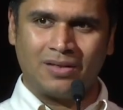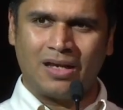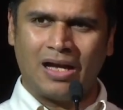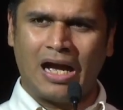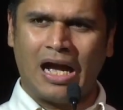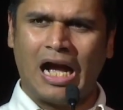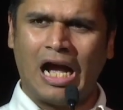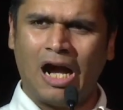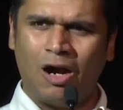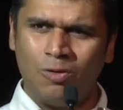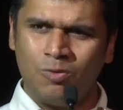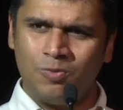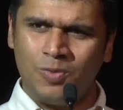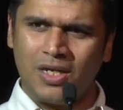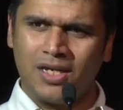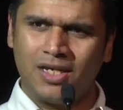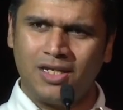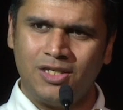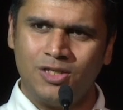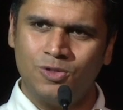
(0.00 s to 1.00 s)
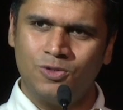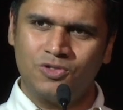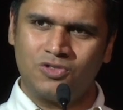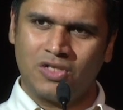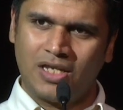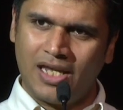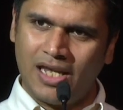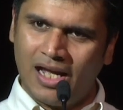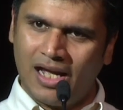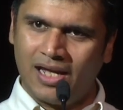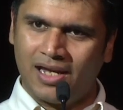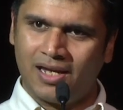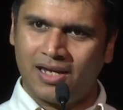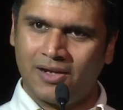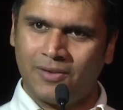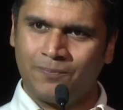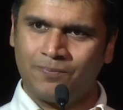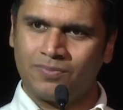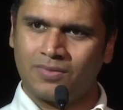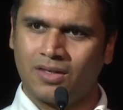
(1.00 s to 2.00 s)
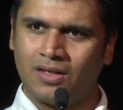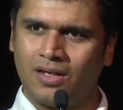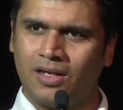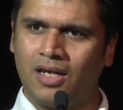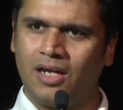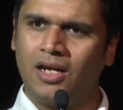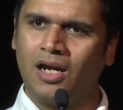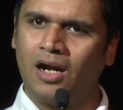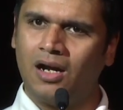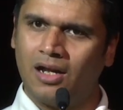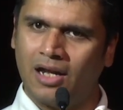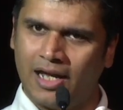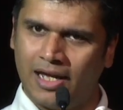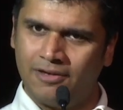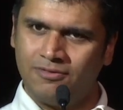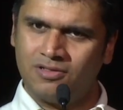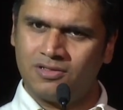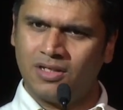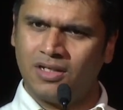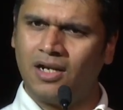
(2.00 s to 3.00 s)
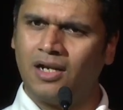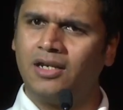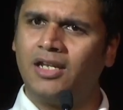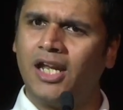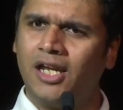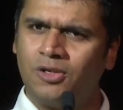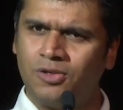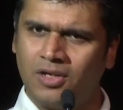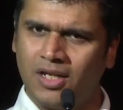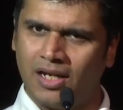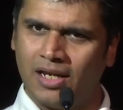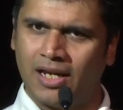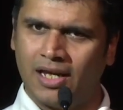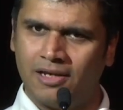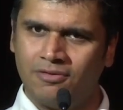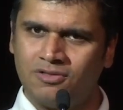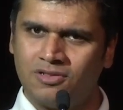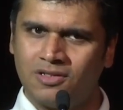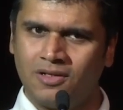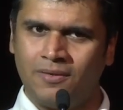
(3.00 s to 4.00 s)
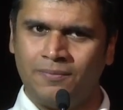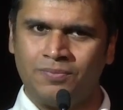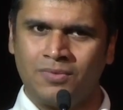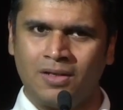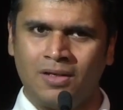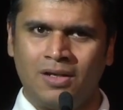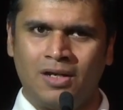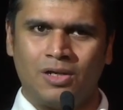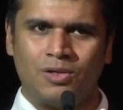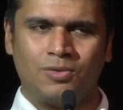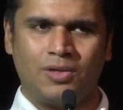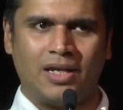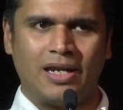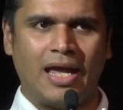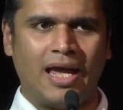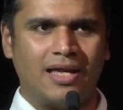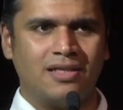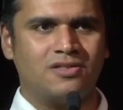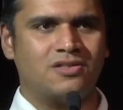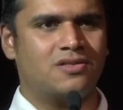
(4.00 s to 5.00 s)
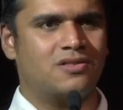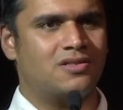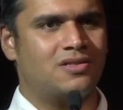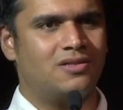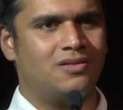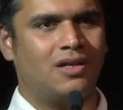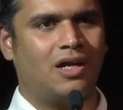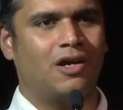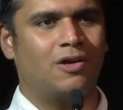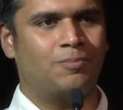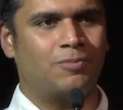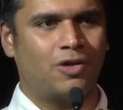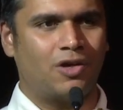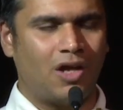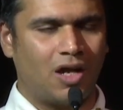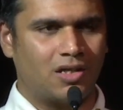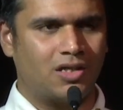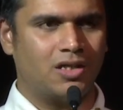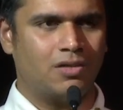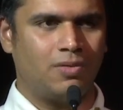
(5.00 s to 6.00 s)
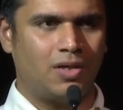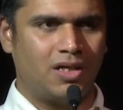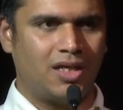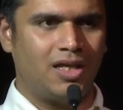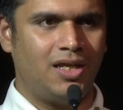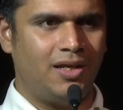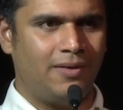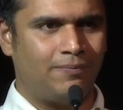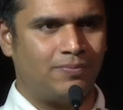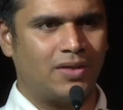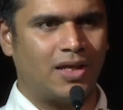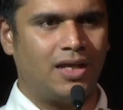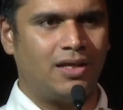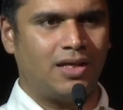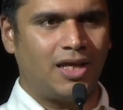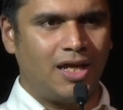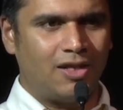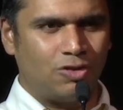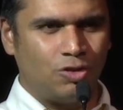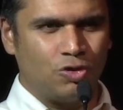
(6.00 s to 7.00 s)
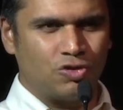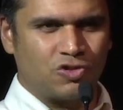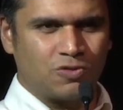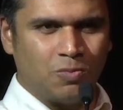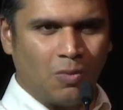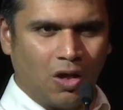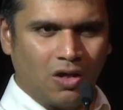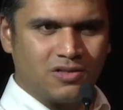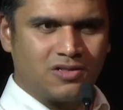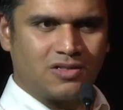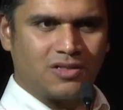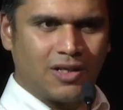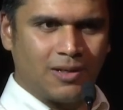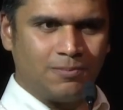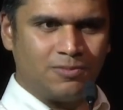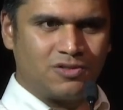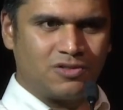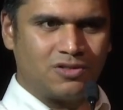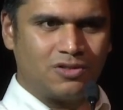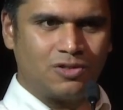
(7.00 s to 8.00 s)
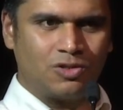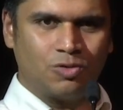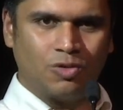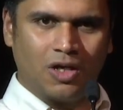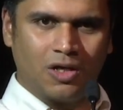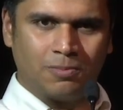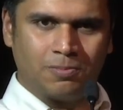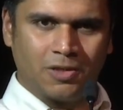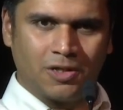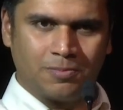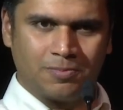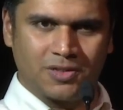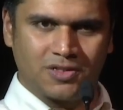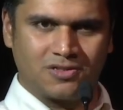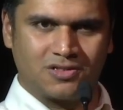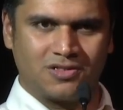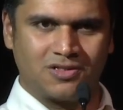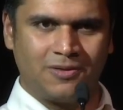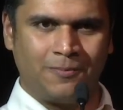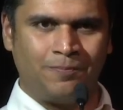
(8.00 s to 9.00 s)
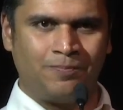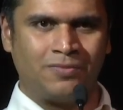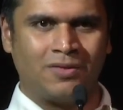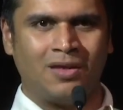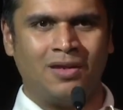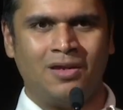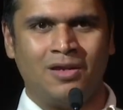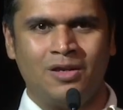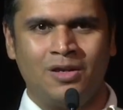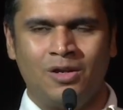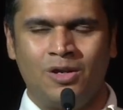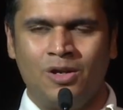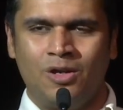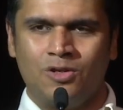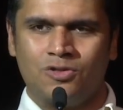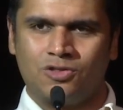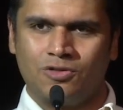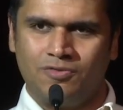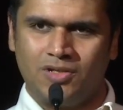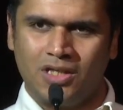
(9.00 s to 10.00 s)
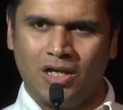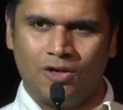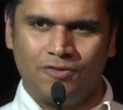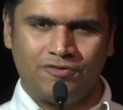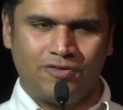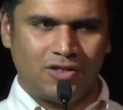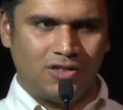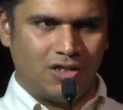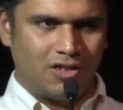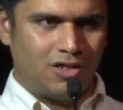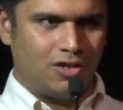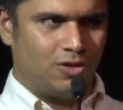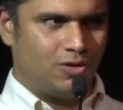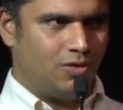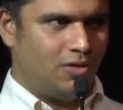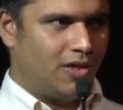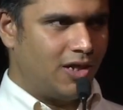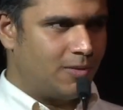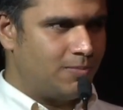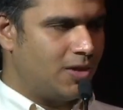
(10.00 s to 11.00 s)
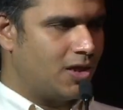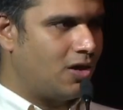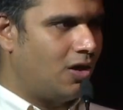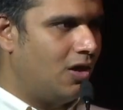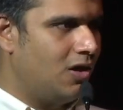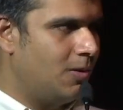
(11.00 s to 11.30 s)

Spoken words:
how we can use AI in our lives, in our day-to-day lives, to enhance our productivity and take those small steps to our purpose. So without further ado, let me call